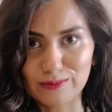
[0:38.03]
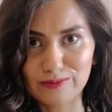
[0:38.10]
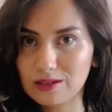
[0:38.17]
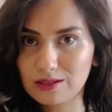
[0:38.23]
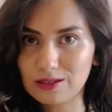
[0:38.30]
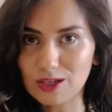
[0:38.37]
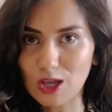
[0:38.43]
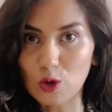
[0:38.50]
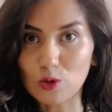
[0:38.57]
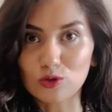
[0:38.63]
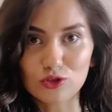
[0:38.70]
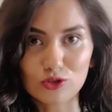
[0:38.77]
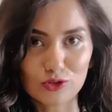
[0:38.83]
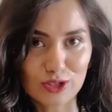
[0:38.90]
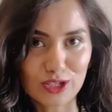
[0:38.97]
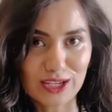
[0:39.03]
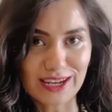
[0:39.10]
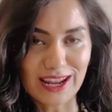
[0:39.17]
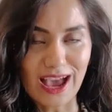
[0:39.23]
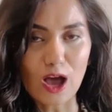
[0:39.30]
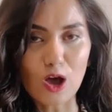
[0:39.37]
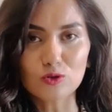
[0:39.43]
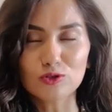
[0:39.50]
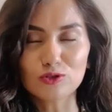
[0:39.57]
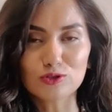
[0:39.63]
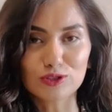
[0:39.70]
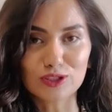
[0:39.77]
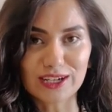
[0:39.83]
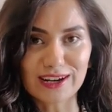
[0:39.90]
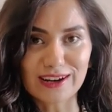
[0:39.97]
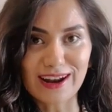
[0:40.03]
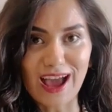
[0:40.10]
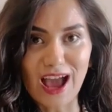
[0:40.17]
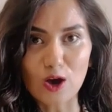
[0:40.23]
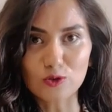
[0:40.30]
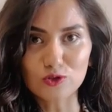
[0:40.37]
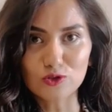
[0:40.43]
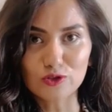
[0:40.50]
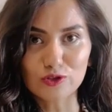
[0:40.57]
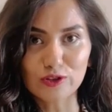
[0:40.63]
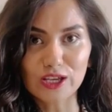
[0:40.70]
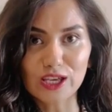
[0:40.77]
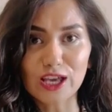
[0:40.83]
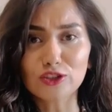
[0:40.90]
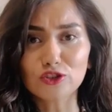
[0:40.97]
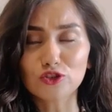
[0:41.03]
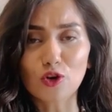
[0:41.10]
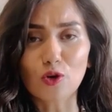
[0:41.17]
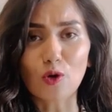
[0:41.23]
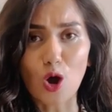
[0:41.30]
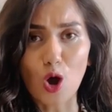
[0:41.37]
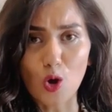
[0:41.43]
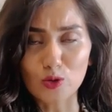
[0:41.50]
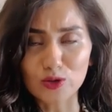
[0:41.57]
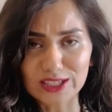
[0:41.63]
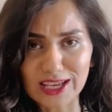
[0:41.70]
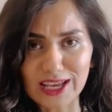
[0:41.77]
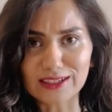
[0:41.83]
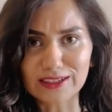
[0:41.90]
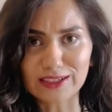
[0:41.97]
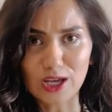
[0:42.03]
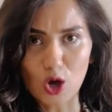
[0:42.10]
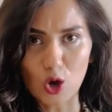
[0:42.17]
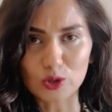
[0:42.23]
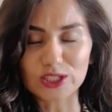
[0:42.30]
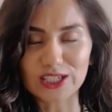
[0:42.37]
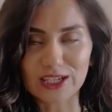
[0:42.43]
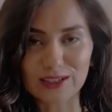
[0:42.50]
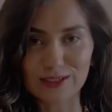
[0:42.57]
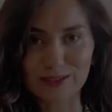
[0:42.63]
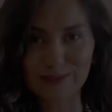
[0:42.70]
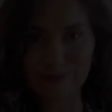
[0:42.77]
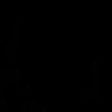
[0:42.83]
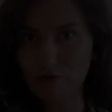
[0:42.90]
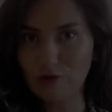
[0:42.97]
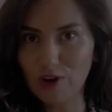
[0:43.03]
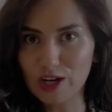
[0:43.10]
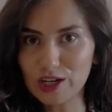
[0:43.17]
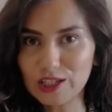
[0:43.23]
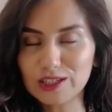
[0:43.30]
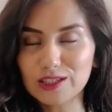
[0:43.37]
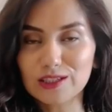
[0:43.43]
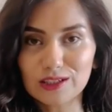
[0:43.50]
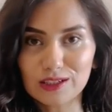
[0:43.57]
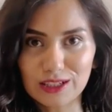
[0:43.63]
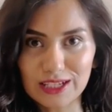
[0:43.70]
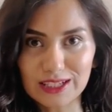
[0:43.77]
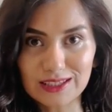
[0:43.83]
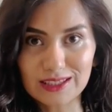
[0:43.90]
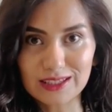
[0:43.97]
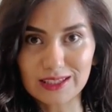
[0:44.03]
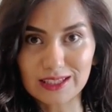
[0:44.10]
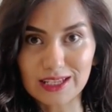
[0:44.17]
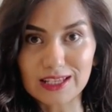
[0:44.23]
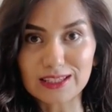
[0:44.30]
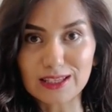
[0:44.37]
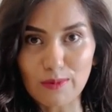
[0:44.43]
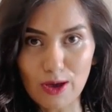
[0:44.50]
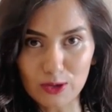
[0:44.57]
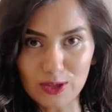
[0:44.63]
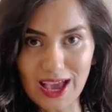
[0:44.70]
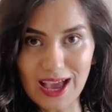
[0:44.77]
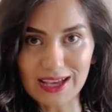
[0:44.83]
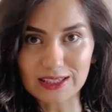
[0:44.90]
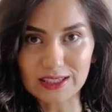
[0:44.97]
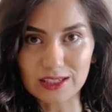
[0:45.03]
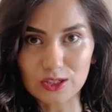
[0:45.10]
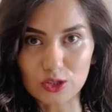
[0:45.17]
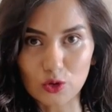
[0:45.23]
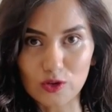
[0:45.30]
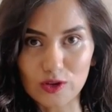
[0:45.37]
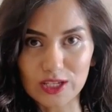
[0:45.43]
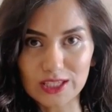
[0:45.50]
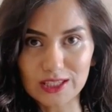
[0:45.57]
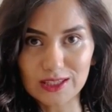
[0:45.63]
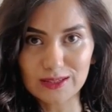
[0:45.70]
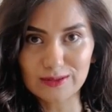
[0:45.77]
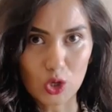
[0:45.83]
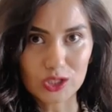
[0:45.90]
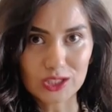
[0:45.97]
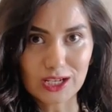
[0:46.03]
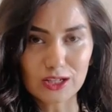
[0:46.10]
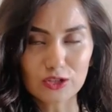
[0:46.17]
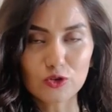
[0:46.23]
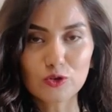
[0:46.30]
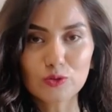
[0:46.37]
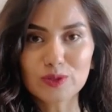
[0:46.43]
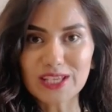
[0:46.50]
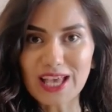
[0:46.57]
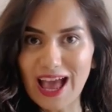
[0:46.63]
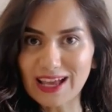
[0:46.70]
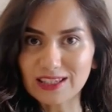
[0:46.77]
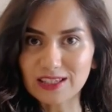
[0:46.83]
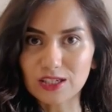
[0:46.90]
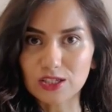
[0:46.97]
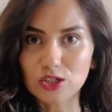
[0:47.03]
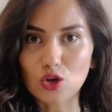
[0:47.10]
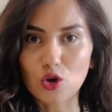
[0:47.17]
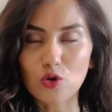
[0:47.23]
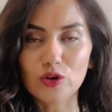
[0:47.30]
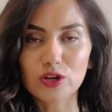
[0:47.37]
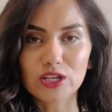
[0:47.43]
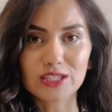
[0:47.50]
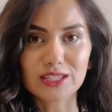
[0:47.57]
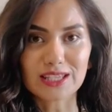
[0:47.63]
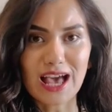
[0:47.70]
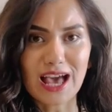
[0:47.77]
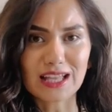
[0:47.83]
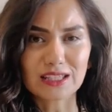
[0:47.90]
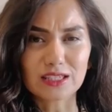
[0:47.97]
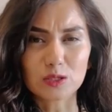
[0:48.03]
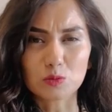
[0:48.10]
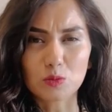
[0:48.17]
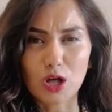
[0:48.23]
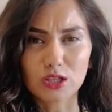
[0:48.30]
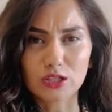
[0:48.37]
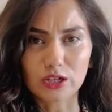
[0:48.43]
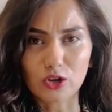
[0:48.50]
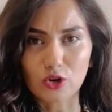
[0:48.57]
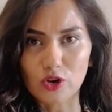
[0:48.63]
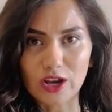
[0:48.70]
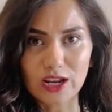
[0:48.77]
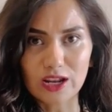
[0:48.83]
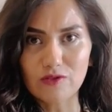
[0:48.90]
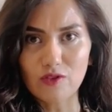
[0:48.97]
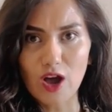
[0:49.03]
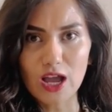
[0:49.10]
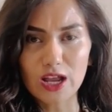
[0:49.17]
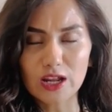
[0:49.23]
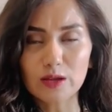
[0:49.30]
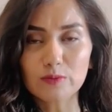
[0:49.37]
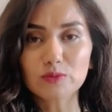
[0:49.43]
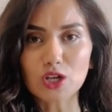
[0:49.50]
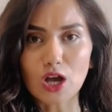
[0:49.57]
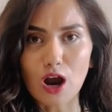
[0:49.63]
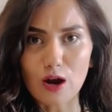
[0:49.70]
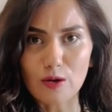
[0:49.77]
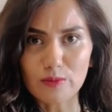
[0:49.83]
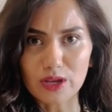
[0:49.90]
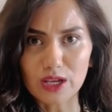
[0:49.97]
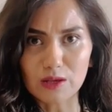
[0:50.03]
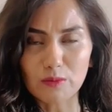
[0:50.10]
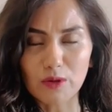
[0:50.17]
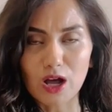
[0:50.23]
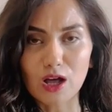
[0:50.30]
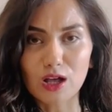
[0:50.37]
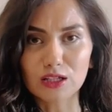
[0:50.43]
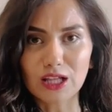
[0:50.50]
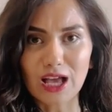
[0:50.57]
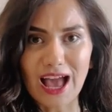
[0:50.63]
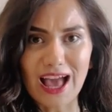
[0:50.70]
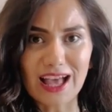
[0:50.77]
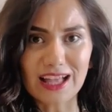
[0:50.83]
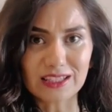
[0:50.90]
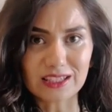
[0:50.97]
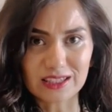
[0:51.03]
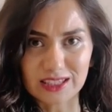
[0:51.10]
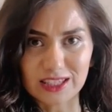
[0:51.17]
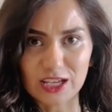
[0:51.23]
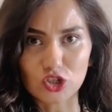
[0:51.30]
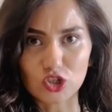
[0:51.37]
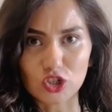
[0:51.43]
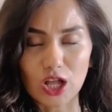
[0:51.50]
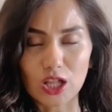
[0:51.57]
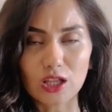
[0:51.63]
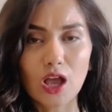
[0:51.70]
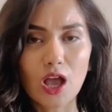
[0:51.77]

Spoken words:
So tune in now to learn how to create your own daily hotel. First, let's discuss about accessories. Hotel rooms, accessories, and small decorative items are minimal and essential.